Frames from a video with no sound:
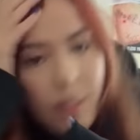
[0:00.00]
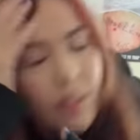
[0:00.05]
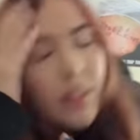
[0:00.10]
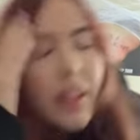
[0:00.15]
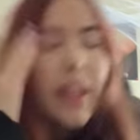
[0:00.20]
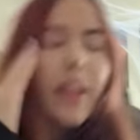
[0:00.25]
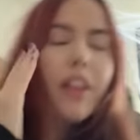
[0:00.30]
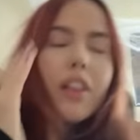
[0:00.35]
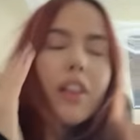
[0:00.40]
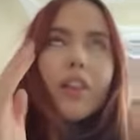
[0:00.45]

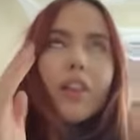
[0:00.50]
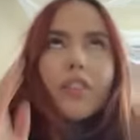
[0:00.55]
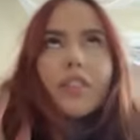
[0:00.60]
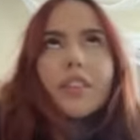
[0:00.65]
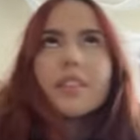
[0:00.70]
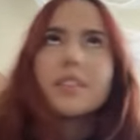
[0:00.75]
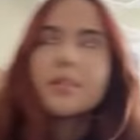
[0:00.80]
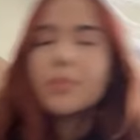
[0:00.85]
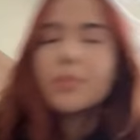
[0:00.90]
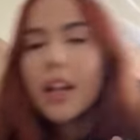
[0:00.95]
Like
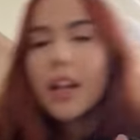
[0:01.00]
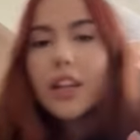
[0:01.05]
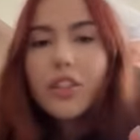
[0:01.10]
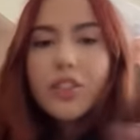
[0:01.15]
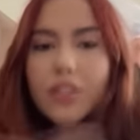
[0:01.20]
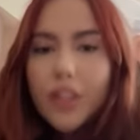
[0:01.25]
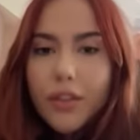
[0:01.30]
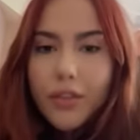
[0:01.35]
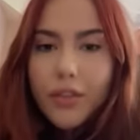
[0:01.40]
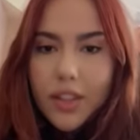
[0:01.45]
Clovis, but I
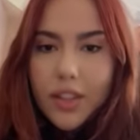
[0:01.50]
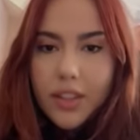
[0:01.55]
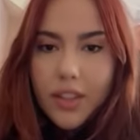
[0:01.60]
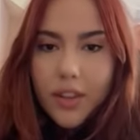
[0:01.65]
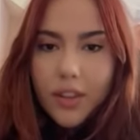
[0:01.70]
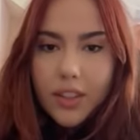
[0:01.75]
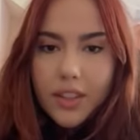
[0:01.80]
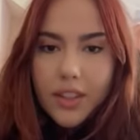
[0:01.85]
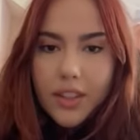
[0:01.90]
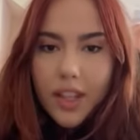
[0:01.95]
just say
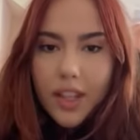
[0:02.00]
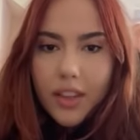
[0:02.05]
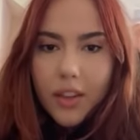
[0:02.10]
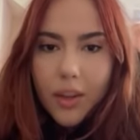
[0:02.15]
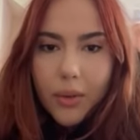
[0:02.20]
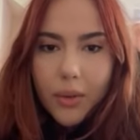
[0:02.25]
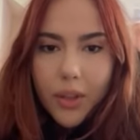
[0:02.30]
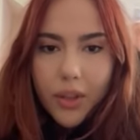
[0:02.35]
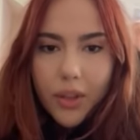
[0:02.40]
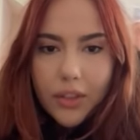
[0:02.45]
Fresno because like
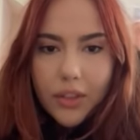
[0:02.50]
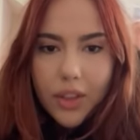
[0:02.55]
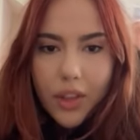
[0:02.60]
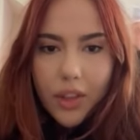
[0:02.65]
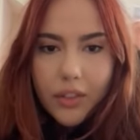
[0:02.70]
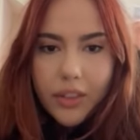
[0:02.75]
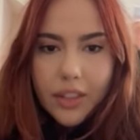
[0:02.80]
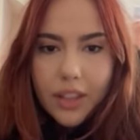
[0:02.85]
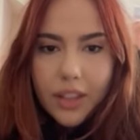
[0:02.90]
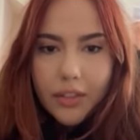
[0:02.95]
no one knows
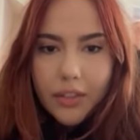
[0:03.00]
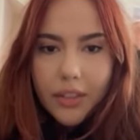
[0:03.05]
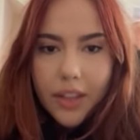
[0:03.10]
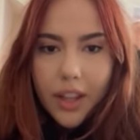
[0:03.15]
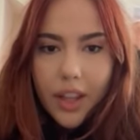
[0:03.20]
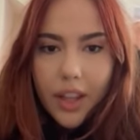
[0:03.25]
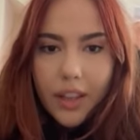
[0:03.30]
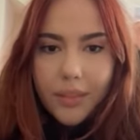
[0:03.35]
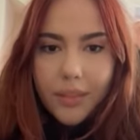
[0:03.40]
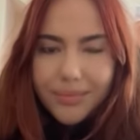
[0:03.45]
Clovis, I feel like.